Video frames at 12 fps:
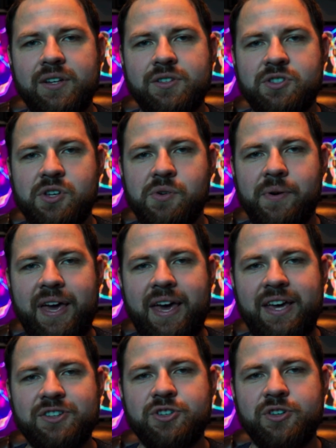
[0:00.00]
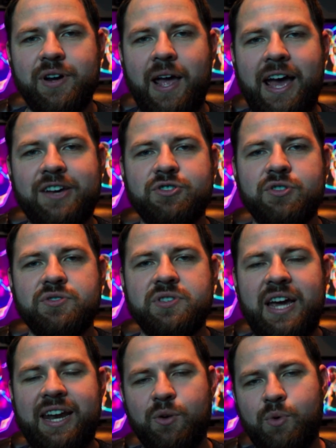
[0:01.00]
So enter Azure
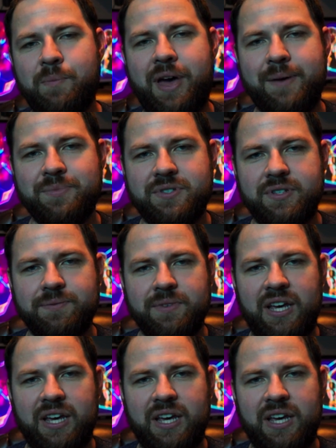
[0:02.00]
Static Web Apps.